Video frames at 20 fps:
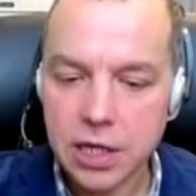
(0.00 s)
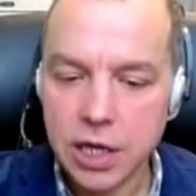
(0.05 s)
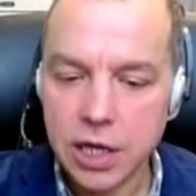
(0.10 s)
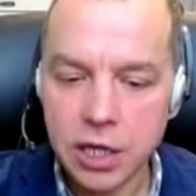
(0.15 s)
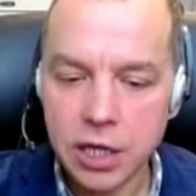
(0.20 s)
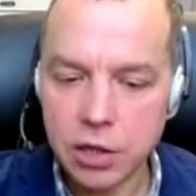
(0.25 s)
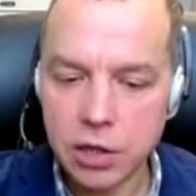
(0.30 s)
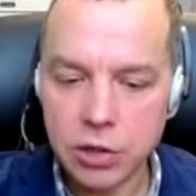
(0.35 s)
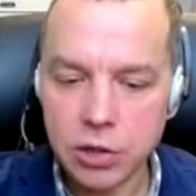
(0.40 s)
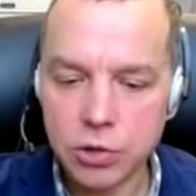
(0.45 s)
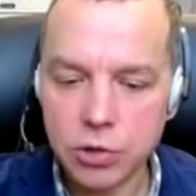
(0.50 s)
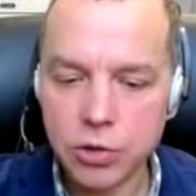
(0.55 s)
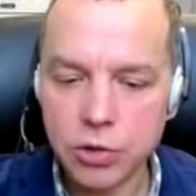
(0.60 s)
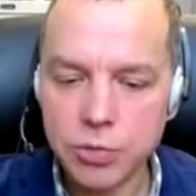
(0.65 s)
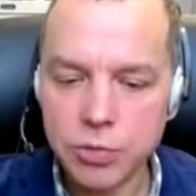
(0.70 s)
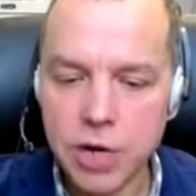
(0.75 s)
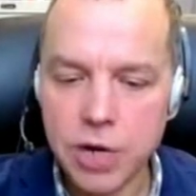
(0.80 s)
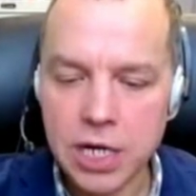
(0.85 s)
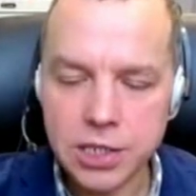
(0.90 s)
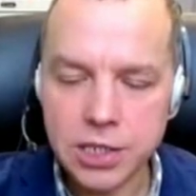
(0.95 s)
and uh,
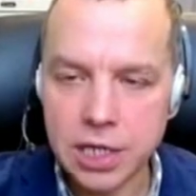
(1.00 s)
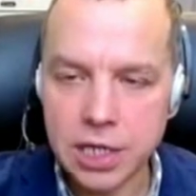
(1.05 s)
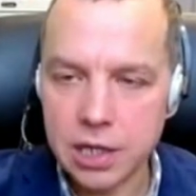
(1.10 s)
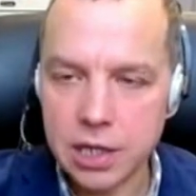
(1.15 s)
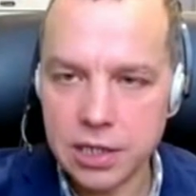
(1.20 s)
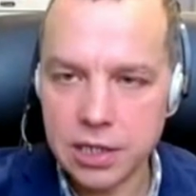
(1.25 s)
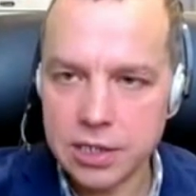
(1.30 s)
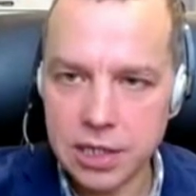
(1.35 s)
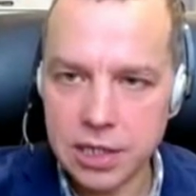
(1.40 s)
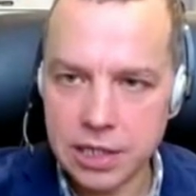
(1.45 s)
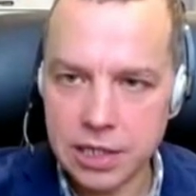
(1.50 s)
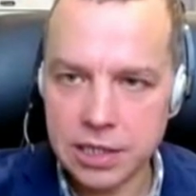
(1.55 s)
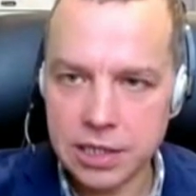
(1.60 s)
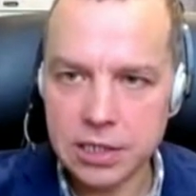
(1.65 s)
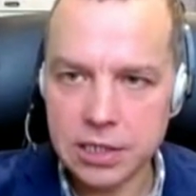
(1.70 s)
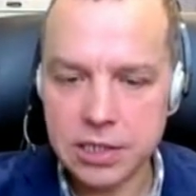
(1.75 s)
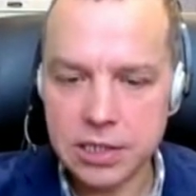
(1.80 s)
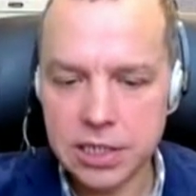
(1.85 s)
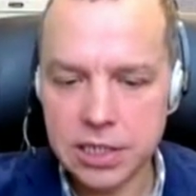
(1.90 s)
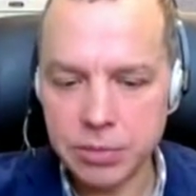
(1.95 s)
not much, at least I
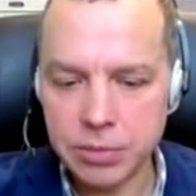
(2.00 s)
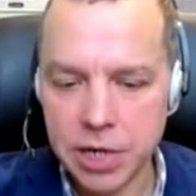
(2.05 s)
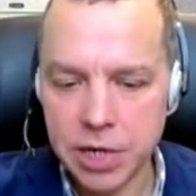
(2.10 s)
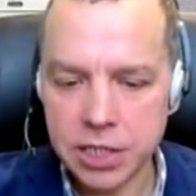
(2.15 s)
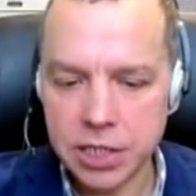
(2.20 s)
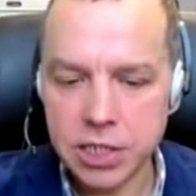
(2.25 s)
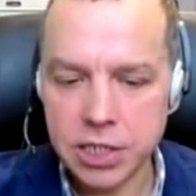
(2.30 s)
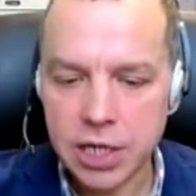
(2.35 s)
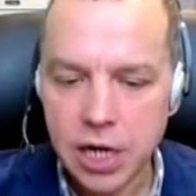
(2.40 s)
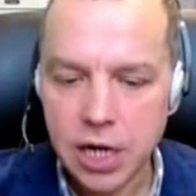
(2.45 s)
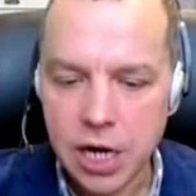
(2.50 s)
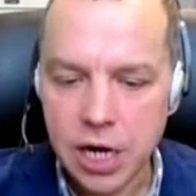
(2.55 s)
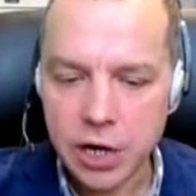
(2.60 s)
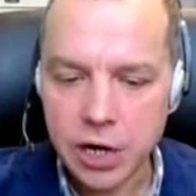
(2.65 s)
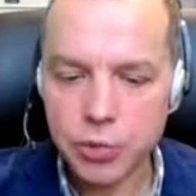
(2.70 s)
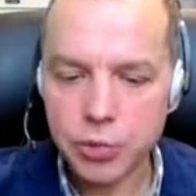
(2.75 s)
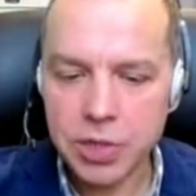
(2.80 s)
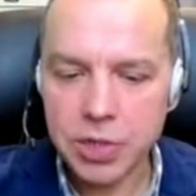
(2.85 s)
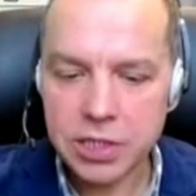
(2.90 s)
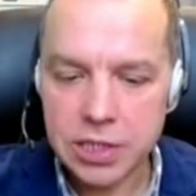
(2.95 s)
didn't see much
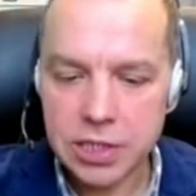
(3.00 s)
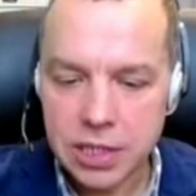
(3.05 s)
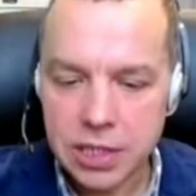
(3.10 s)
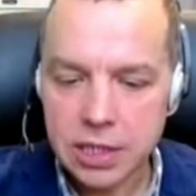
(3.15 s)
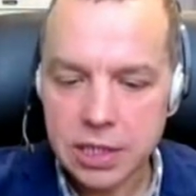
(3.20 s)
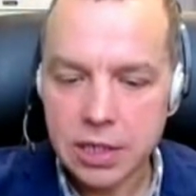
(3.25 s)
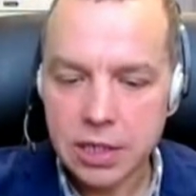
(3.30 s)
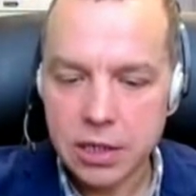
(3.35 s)
arguments,